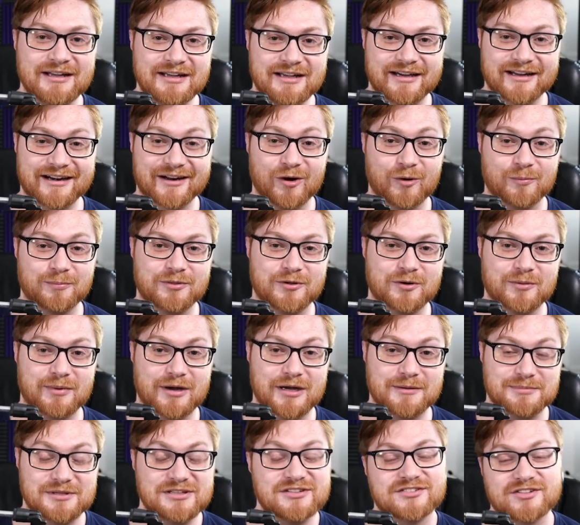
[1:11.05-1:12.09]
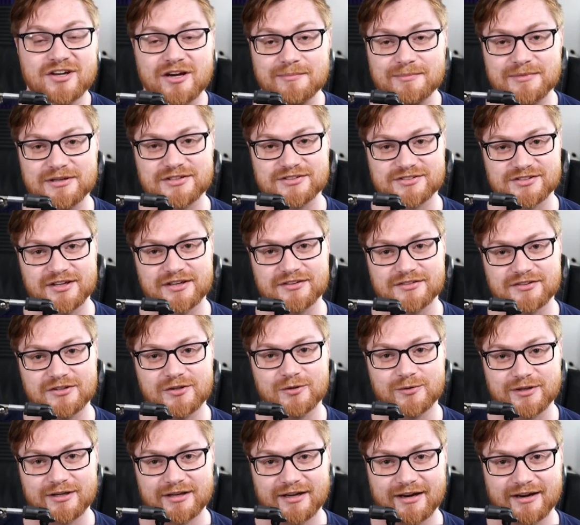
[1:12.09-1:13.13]
And I hope there might be some insight that
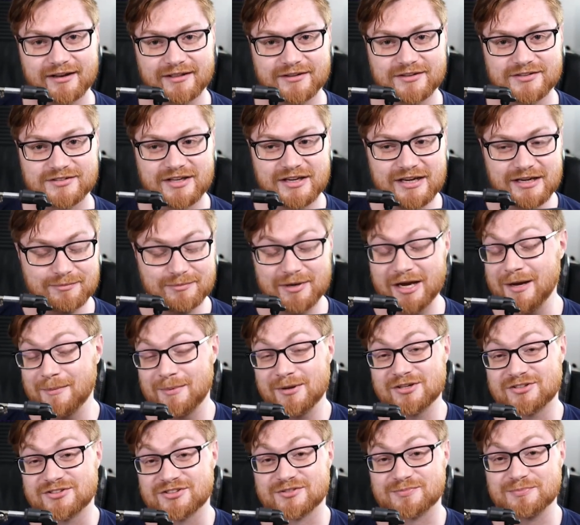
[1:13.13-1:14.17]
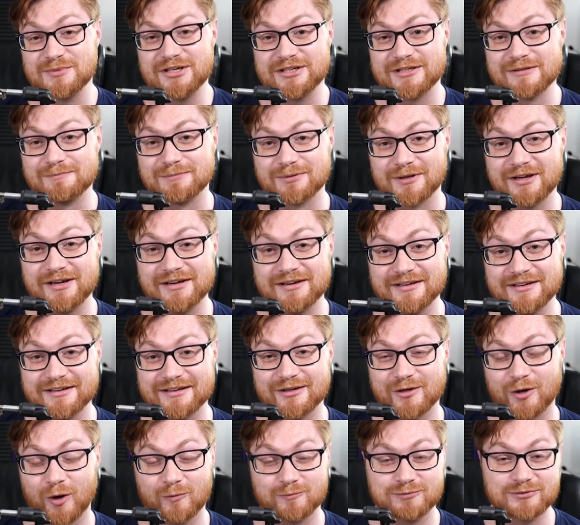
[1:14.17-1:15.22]
you get out of this. Maybe it's just me complaining
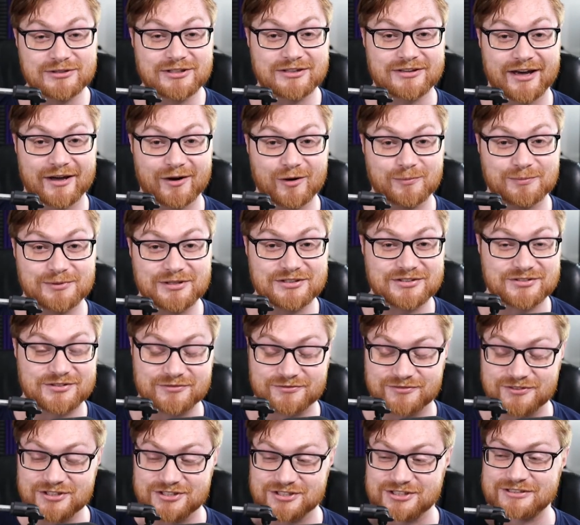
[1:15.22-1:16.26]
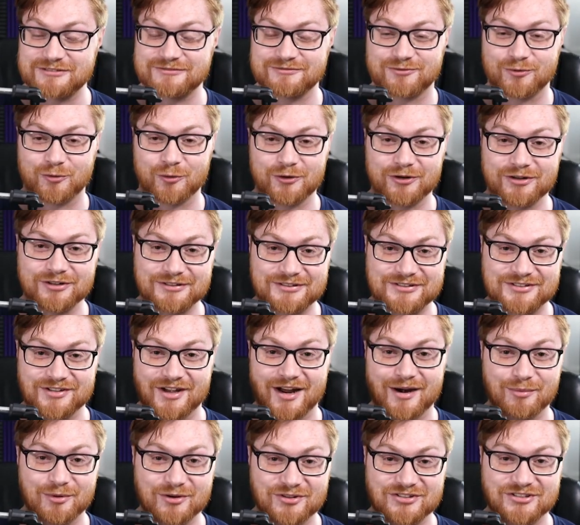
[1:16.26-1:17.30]
and hopefully that'll be sufficient for a
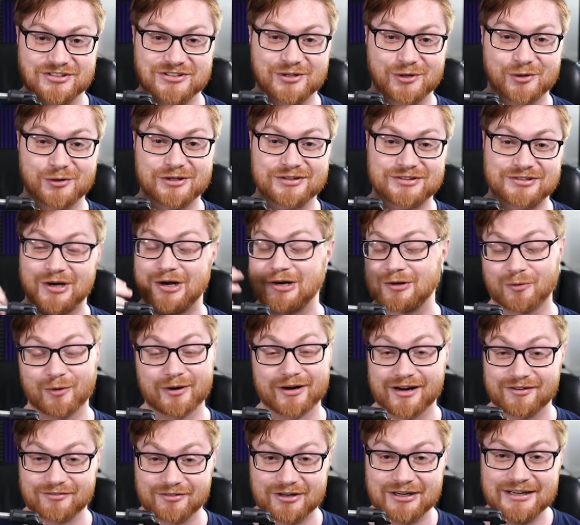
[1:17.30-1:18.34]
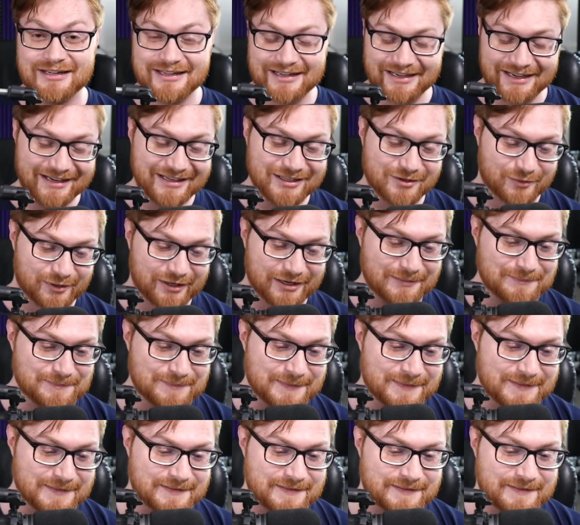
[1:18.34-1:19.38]
cybersecurity talk, whatever. Anyway,
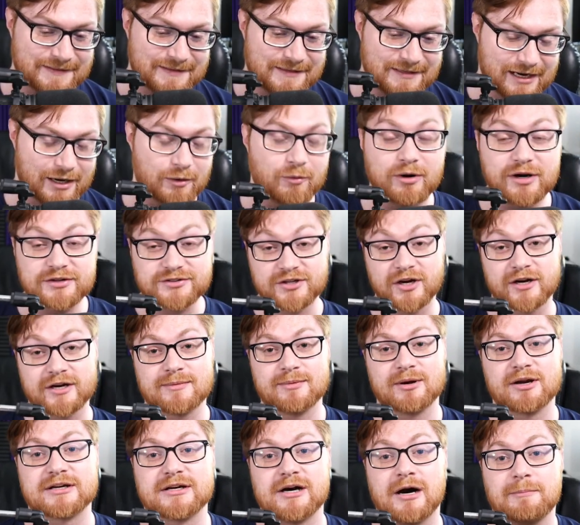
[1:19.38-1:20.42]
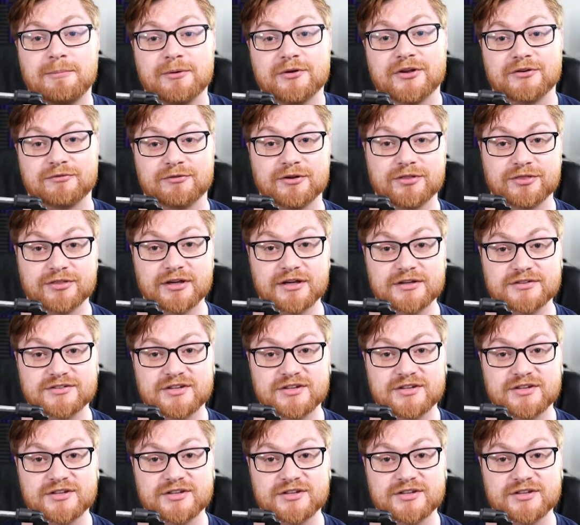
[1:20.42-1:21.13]
I want to talk about a couple different things.